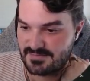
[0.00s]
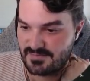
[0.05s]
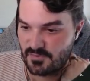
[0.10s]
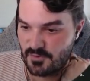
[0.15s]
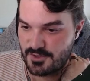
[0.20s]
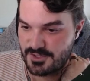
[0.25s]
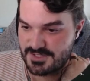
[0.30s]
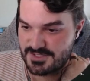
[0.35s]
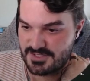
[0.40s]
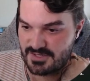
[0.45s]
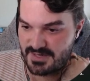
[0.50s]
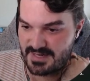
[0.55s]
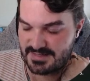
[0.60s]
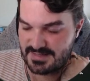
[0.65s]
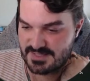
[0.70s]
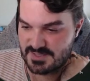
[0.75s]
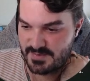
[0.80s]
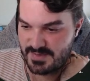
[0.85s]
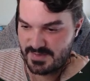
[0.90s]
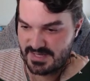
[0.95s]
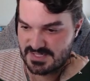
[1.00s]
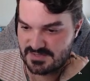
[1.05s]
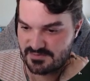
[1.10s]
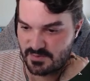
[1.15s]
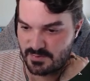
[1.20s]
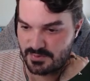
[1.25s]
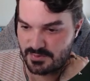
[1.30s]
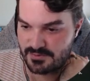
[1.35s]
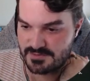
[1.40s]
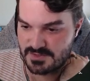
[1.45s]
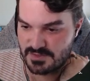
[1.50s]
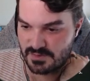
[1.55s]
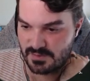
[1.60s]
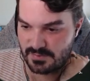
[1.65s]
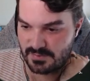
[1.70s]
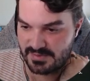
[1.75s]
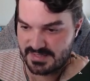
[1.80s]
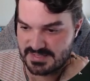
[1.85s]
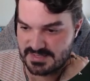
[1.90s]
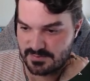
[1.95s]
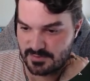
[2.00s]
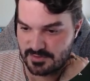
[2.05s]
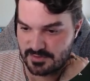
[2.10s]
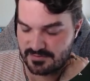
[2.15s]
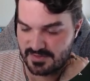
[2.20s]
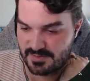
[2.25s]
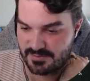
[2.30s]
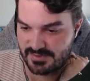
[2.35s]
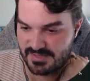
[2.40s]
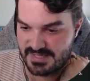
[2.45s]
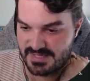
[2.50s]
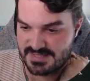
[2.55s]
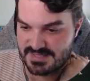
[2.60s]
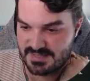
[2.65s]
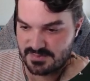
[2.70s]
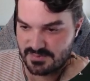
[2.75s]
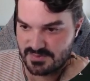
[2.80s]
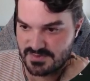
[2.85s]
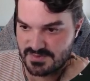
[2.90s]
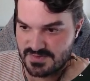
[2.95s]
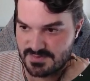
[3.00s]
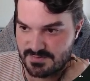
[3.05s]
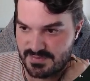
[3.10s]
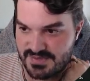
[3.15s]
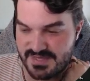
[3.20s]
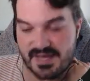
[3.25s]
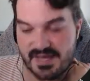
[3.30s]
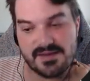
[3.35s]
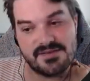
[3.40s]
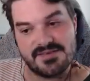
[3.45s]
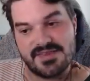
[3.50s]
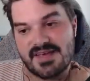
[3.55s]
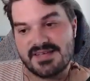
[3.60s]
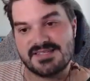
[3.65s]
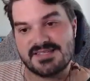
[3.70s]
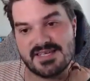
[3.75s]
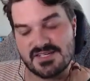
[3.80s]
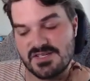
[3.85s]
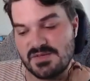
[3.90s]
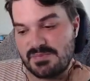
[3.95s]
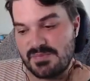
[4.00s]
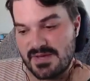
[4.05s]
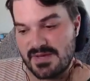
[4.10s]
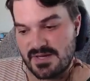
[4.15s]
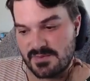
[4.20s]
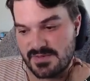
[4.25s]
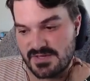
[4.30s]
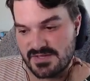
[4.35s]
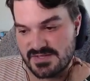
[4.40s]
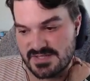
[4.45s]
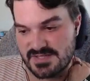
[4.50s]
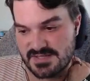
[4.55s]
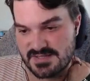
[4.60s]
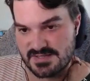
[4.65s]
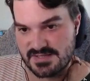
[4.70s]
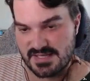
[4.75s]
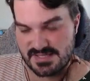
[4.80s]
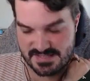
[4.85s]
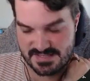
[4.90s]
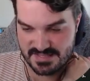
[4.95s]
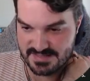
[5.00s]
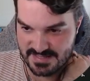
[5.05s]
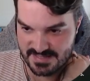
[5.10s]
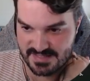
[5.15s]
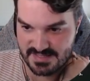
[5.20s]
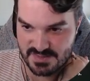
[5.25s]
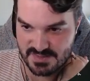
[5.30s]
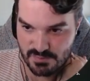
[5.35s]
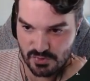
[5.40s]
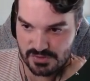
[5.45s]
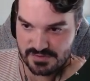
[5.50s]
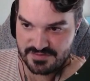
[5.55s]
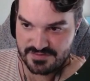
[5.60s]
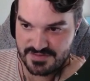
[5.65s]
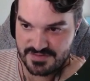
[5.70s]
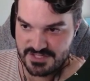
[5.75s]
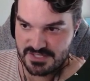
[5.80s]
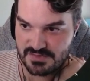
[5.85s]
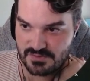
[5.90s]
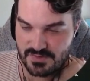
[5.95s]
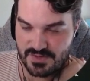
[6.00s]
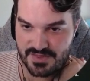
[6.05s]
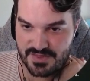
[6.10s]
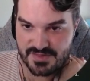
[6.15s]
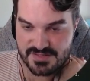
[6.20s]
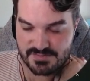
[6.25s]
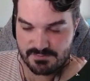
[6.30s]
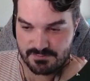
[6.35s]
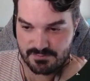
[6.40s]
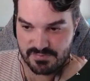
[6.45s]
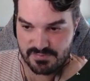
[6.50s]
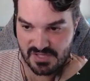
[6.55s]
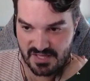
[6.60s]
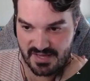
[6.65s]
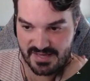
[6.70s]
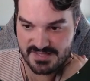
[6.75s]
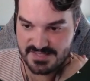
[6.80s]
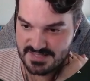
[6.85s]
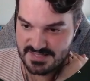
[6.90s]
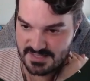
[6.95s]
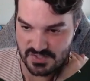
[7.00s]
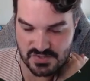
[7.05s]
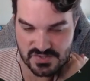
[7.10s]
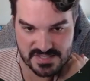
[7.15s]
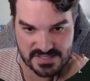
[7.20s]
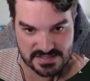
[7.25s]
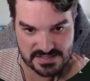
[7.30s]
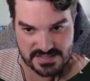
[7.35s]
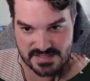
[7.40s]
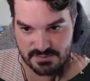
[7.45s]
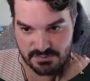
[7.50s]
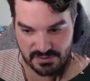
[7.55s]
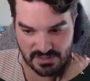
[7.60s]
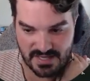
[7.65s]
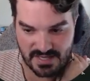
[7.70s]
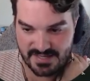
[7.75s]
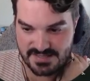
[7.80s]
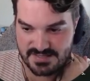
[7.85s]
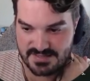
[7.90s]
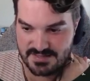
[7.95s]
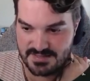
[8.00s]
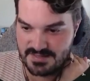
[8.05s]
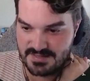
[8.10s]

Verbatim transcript: Workers create larger patches of improved soil when planting modified blight samples. But that that's actually better because it, that sounds like it's more efficient with the blight. It uses less blight.